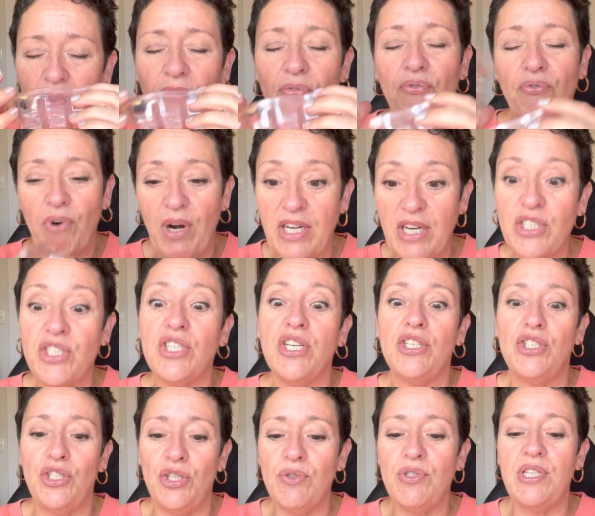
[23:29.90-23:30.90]
Fresh,
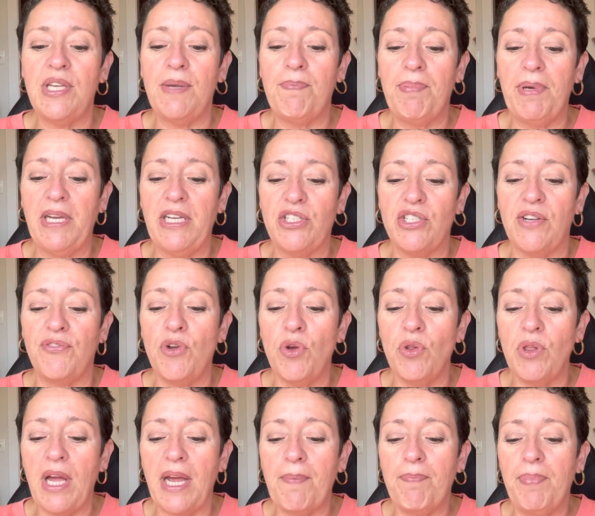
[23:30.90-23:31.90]
juicy peach. If you
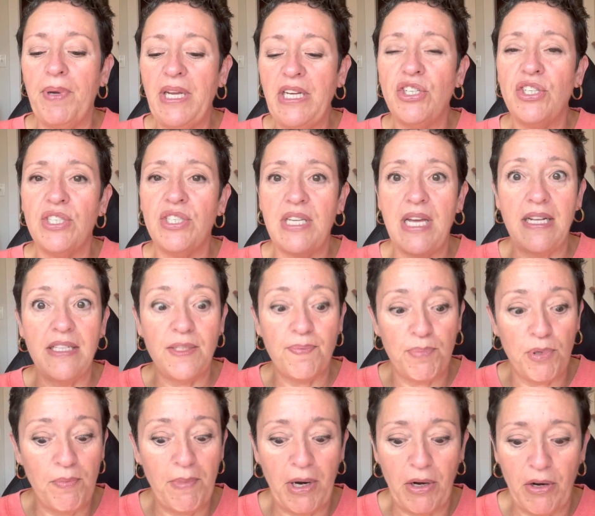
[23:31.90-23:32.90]
like peach scents,
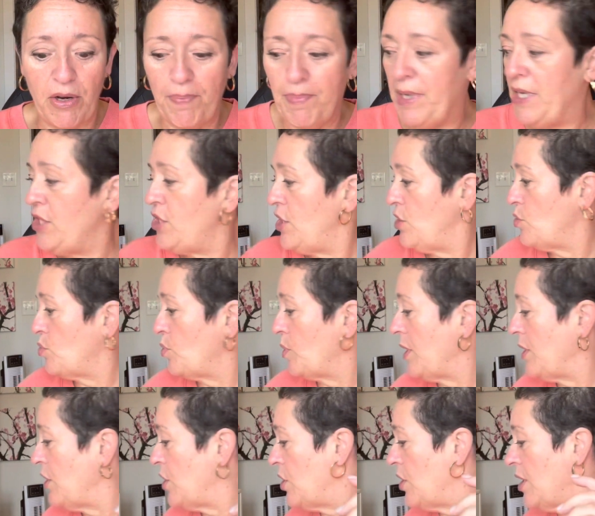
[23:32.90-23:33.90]
Plumeria Peach is
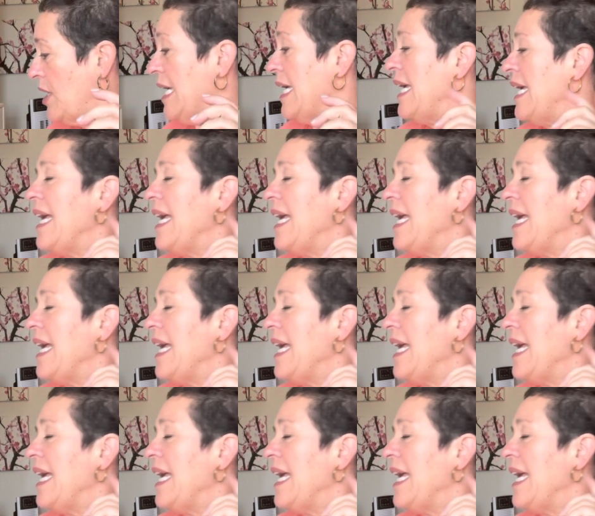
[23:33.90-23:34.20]
really good.